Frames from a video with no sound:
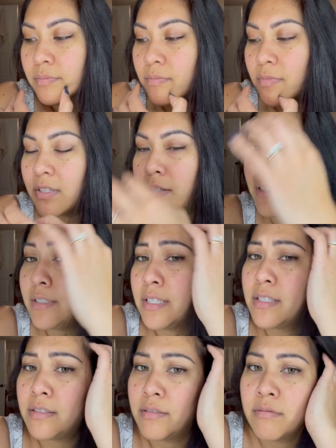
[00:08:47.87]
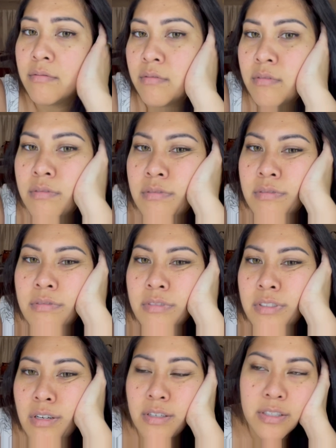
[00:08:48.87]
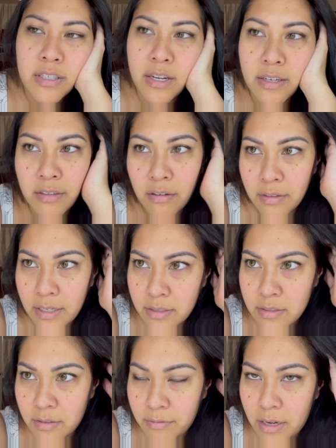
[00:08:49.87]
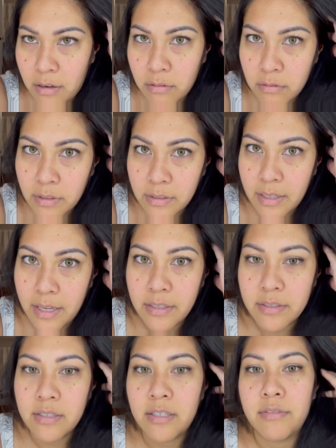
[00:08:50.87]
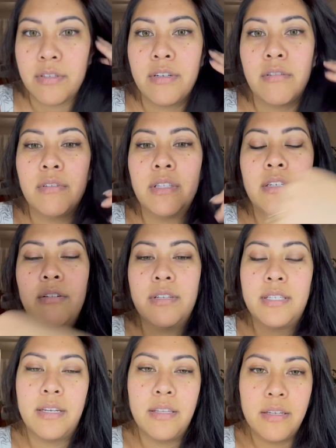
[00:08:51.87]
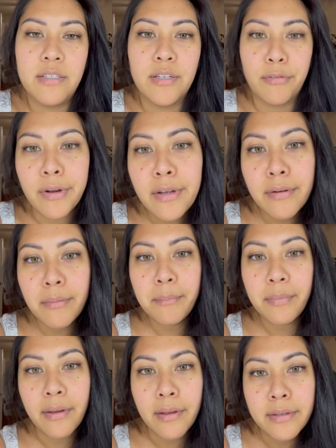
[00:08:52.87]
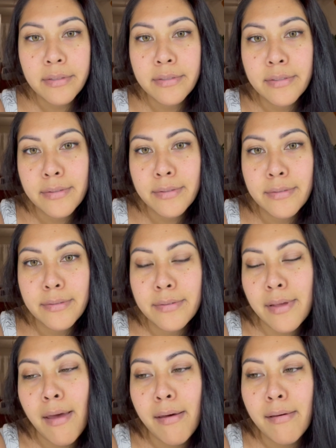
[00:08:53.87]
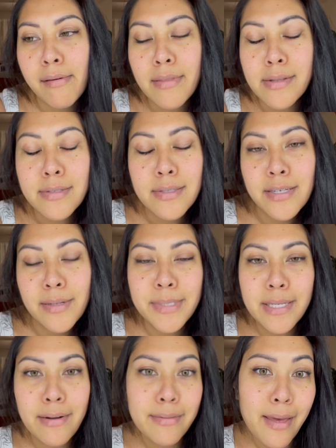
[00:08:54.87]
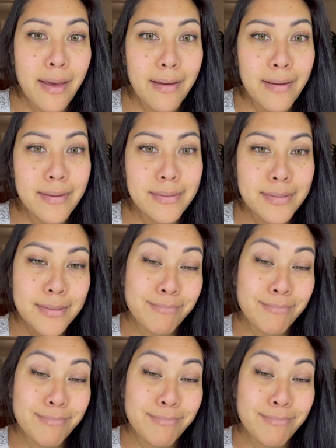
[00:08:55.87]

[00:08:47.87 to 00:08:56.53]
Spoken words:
So I just started cutting all that stuff out, like the egg and stuff, so I don't really notice anything different. But yeah, that's the update on that.